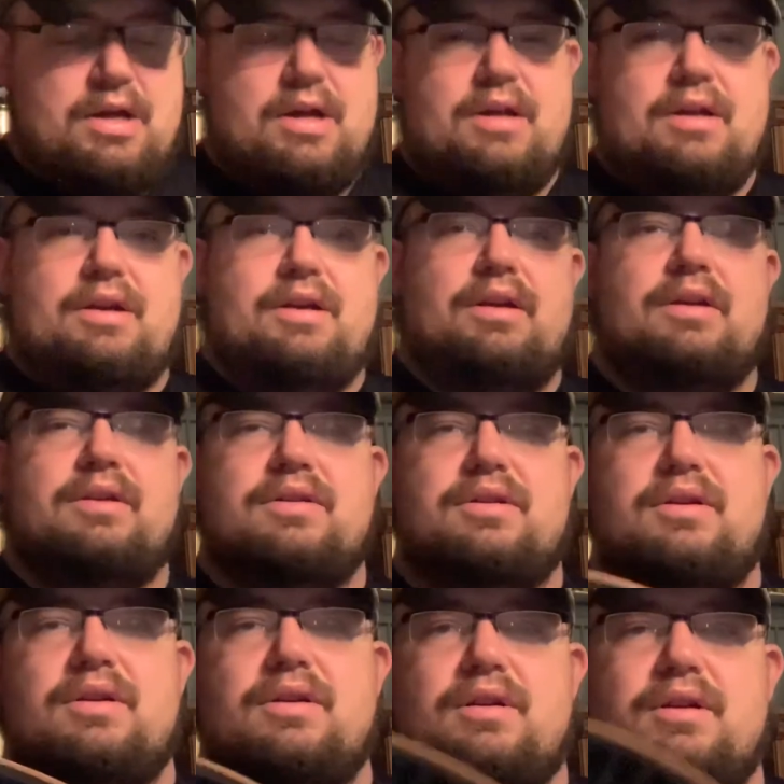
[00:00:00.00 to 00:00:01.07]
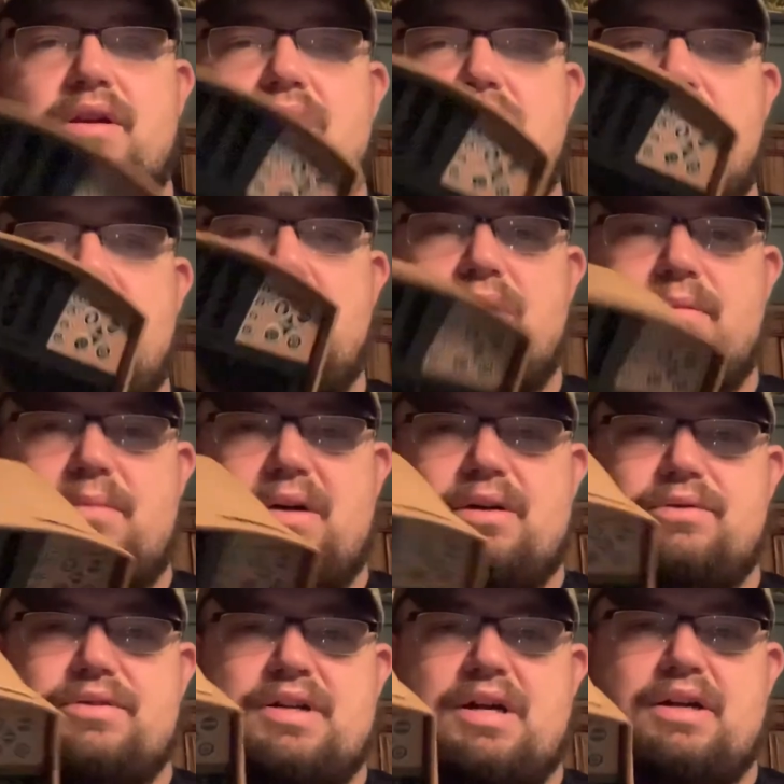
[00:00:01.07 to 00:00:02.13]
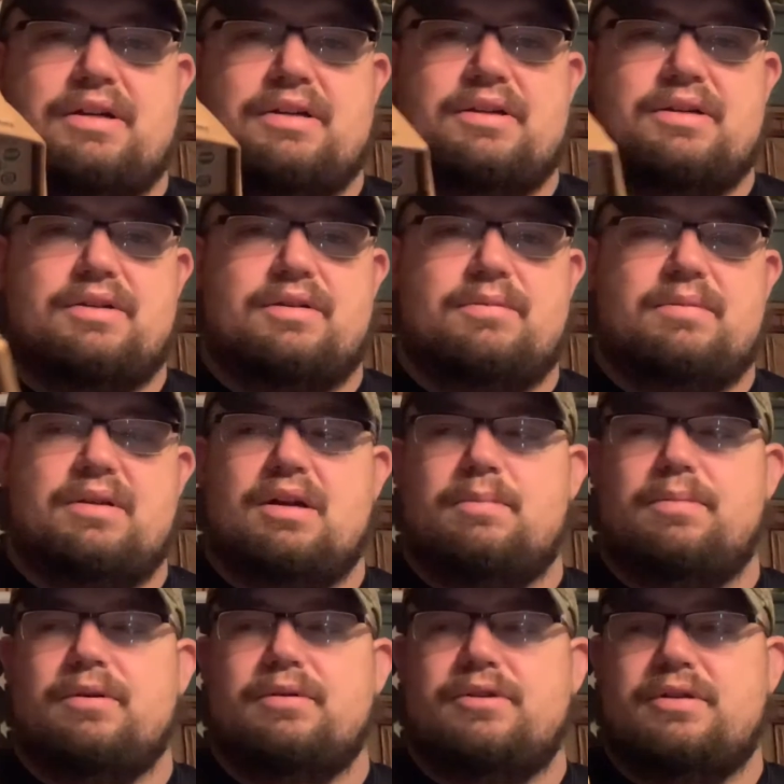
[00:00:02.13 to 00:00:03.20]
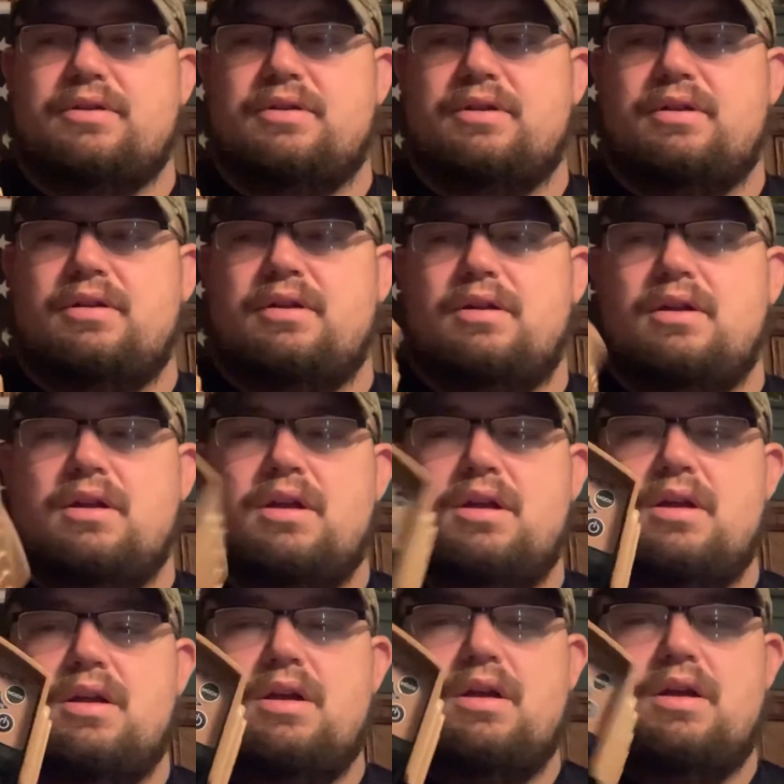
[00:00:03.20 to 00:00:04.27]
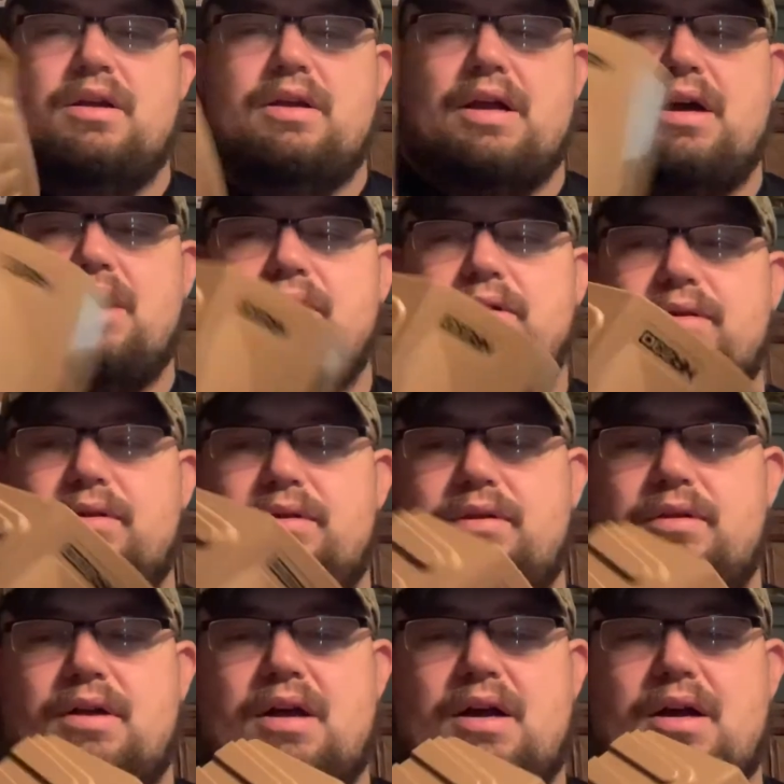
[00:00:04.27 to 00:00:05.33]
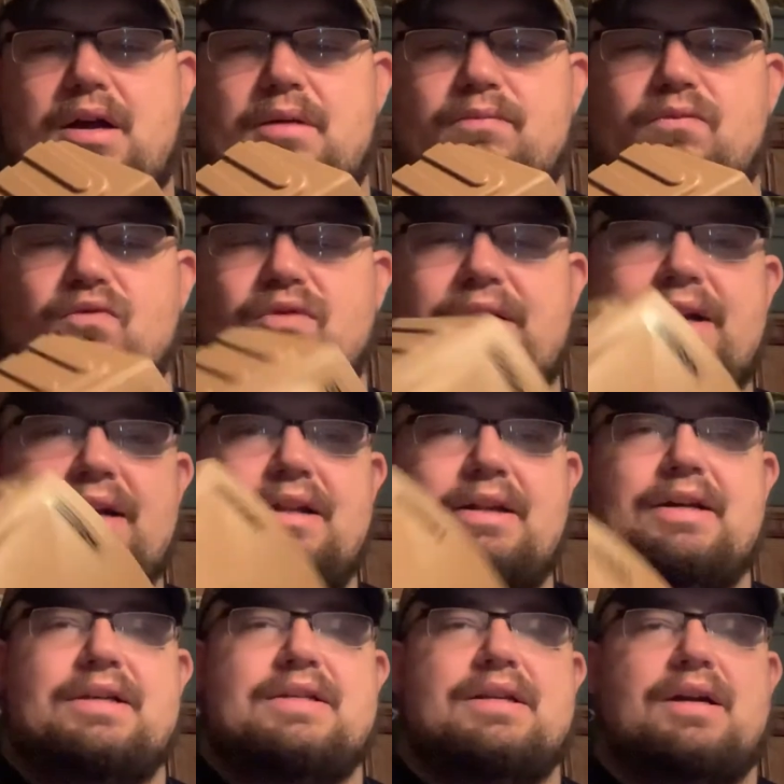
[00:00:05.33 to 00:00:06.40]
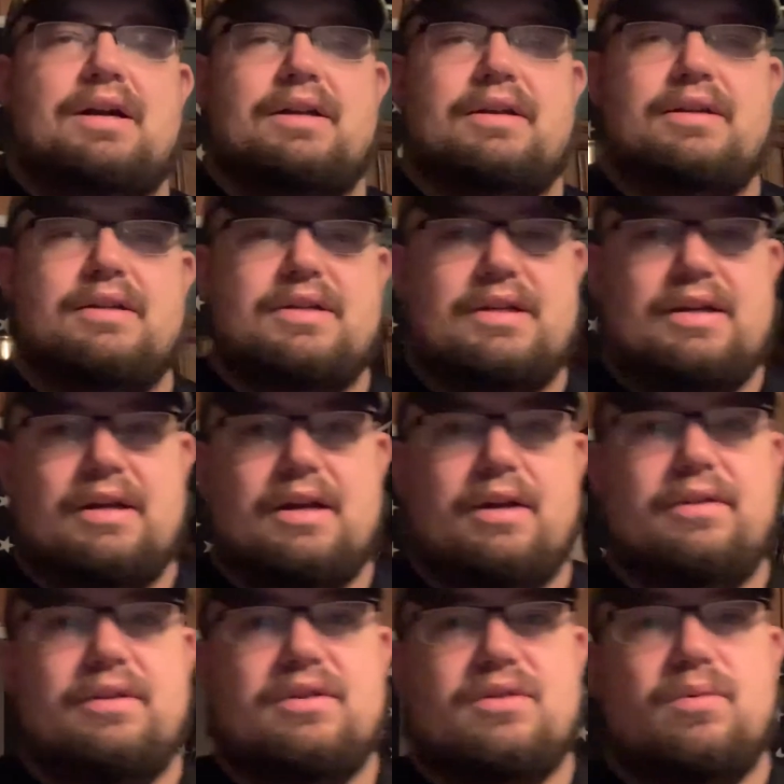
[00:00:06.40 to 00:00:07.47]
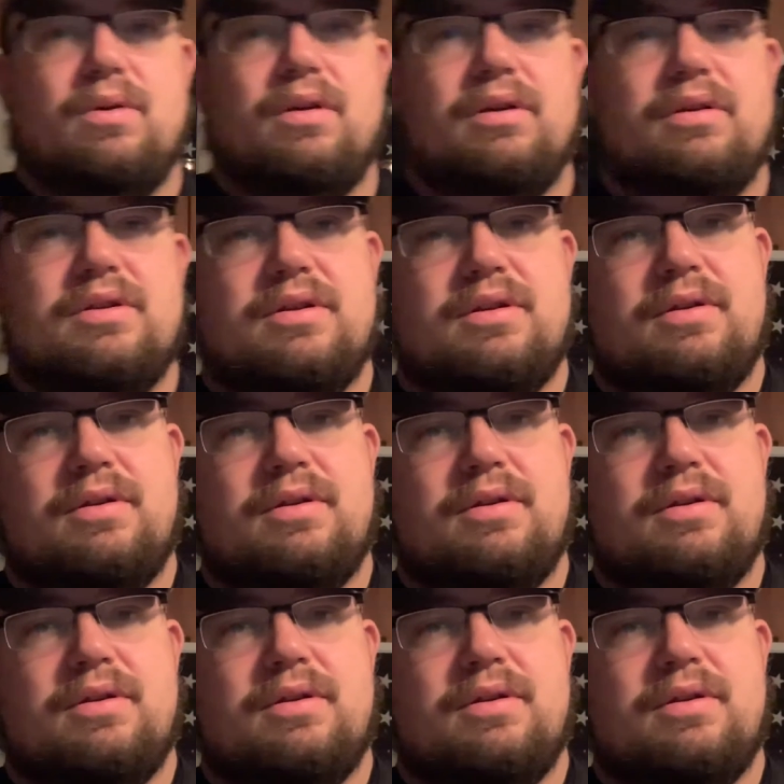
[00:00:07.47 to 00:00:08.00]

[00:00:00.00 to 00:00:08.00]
is my ozonic system that I purchased. Now, I'm really excited to see how this works.